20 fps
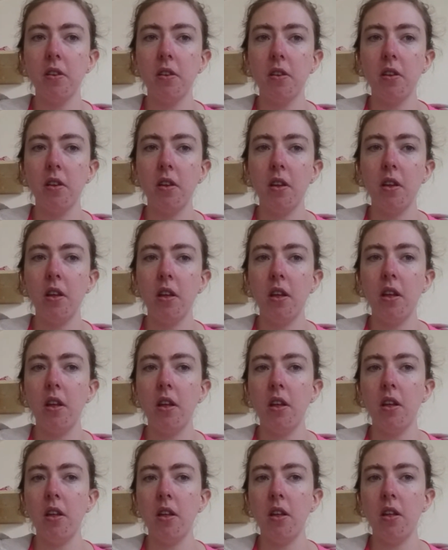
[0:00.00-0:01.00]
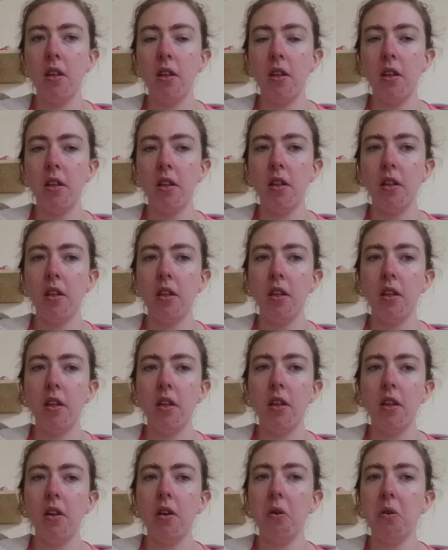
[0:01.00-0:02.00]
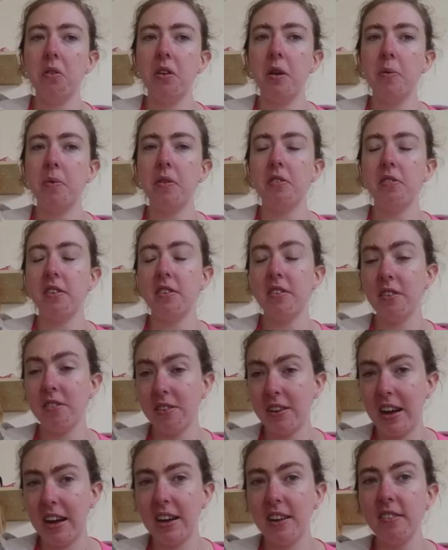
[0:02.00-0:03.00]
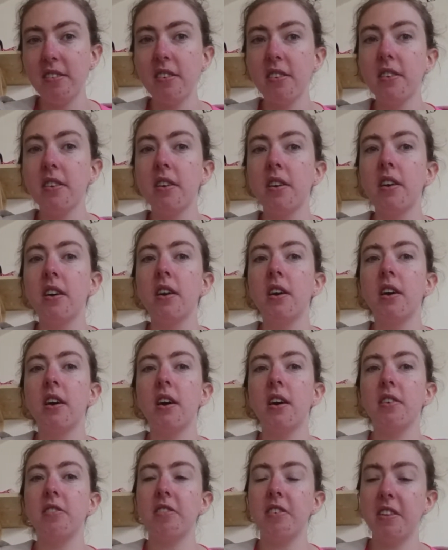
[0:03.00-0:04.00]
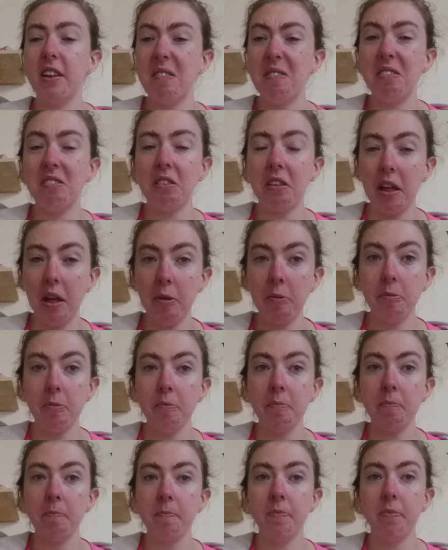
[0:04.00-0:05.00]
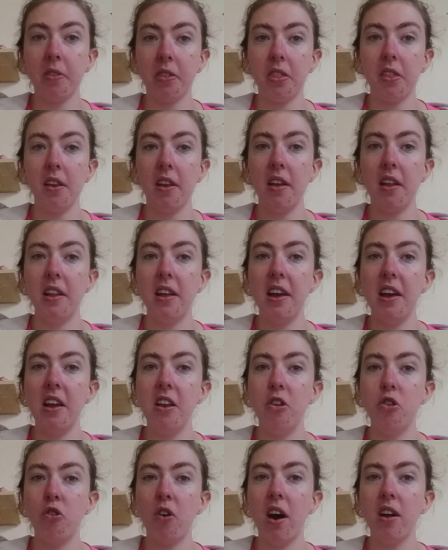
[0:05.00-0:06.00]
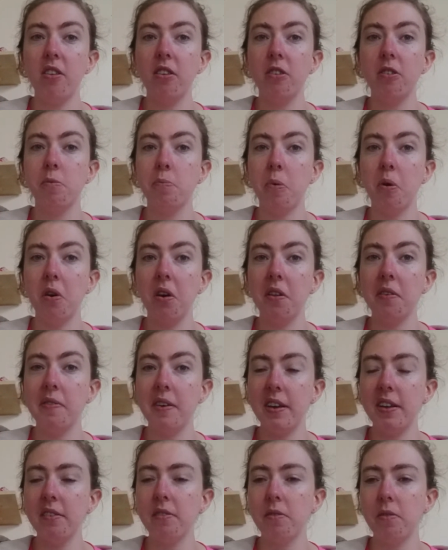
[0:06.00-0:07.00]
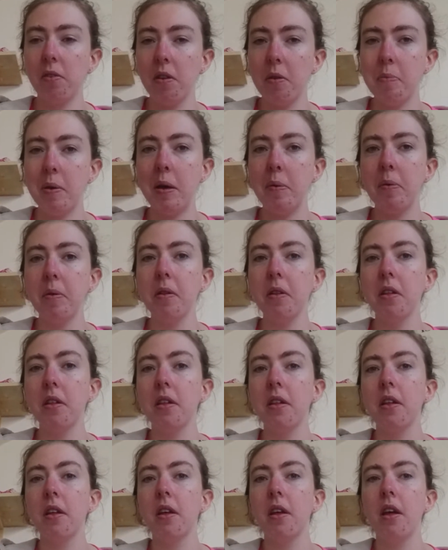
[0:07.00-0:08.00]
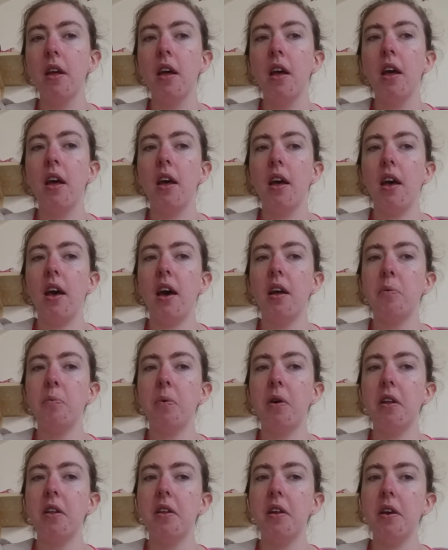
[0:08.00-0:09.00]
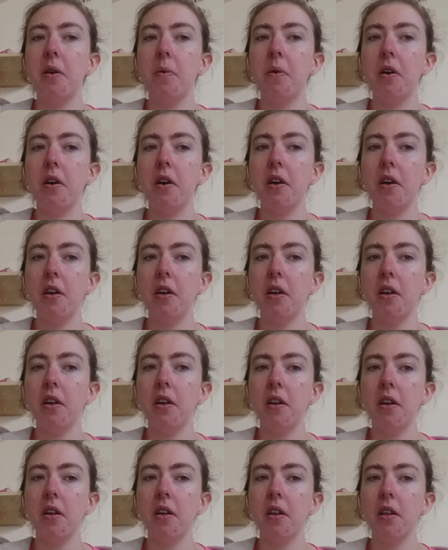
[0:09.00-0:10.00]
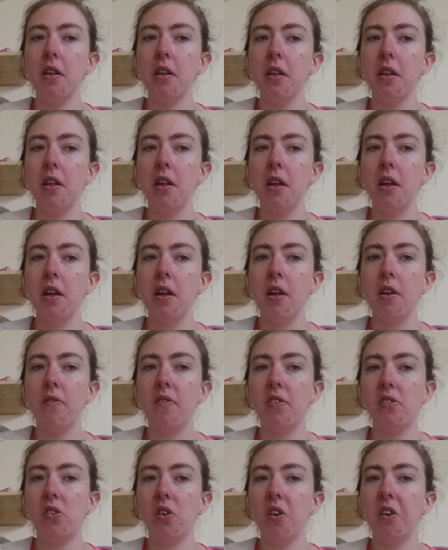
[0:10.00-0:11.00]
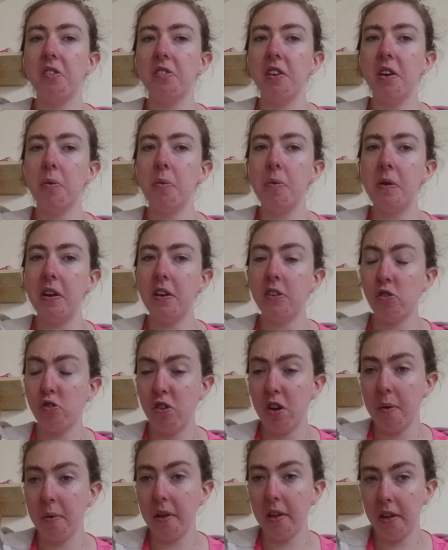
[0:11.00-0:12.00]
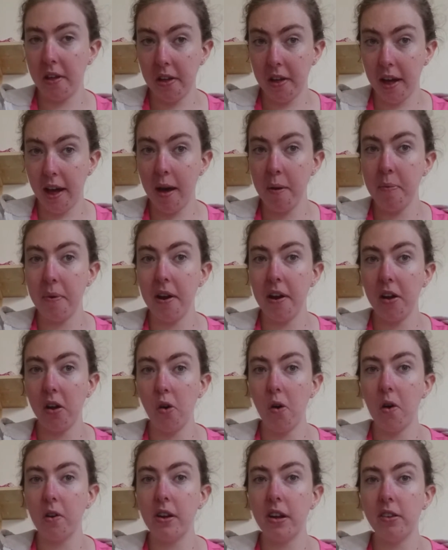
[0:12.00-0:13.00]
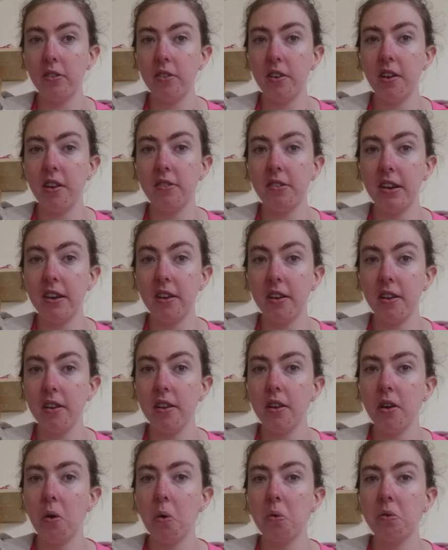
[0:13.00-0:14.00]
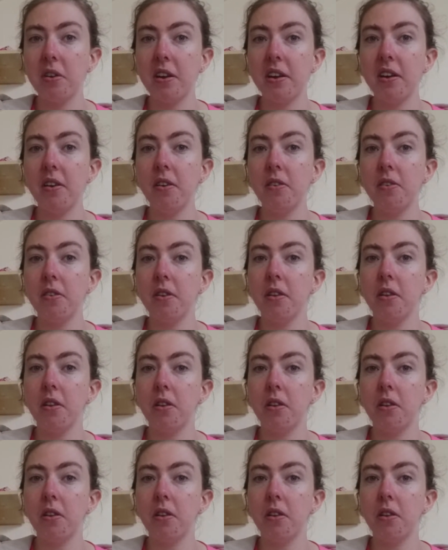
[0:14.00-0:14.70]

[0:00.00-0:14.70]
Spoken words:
or demons in disguise, as they never slept, and they try to spoil things for the people. And when they were victorious, they would be extremely happy, and according to old tales told by wiser generations,